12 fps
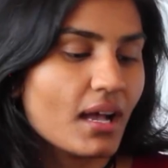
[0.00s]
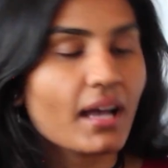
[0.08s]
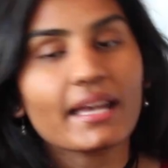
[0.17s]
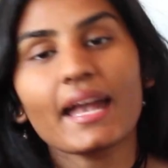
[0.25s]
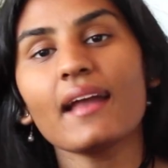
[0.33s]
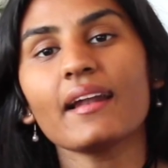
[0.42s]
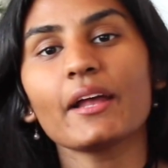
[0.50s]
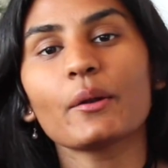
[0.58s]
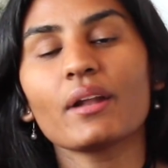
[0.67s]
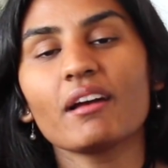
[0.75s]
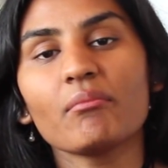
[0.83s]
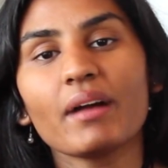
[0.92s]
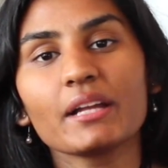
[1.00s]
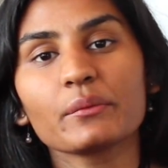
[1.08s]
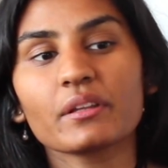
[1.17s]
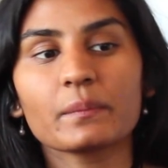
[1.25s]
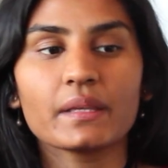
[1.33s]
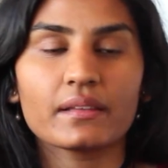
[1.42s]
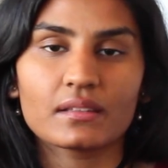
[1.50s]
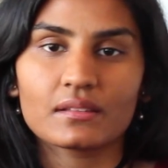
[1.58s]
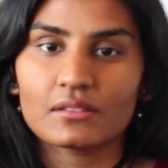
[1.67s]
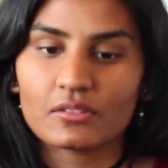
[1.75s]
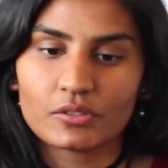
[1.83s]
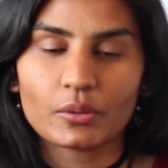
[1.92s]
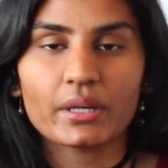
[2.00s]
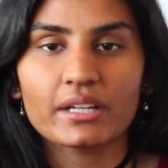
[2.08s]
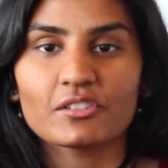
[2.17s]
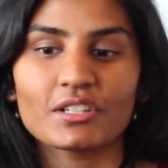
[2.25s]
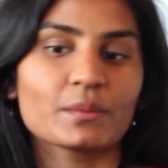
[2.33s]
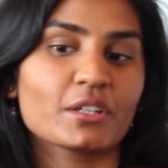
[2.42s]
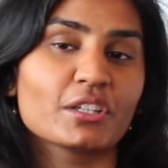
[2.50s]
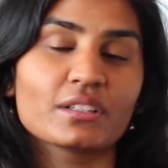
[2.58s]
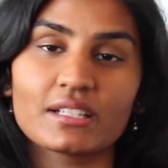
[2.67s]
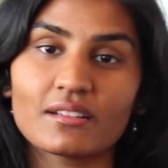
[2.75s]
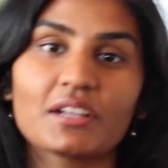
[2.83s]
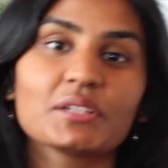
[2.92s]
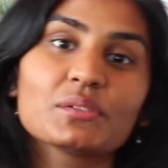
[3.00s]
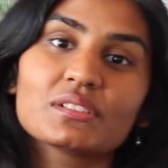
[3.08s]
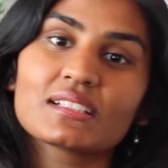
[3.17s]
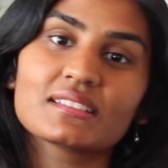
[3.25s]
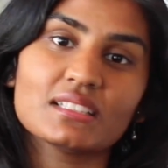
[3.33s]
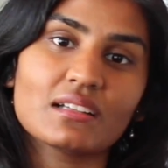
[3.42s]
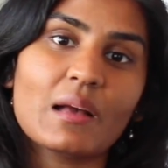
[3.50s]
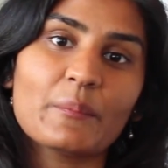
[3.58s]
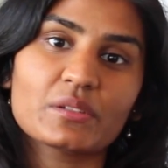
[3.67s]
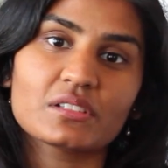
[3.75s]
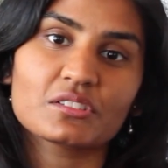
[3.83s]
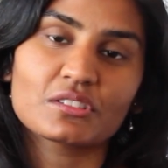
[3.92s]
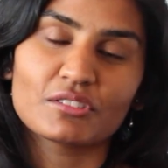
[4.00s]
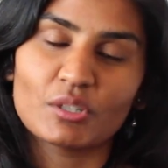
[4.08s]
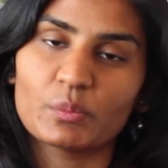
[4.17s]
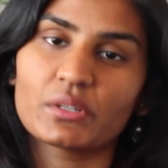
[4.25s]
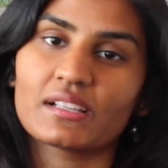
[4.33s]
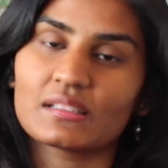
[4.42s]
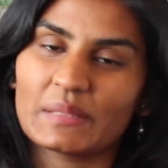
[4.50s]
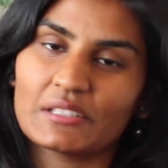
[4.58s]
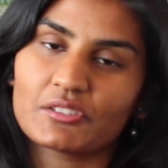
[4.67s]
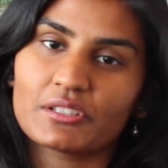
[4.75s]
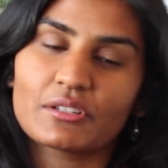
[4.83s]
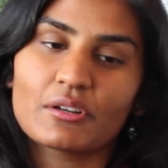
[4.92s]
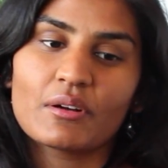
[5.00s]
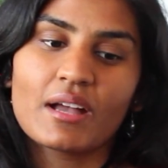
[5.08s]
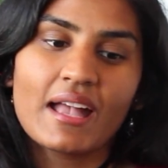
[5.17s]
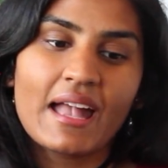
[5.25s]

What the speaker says: Again, I don't have mine with me because it's in storage, and I'm currently not using a decomposition notebook as my journal,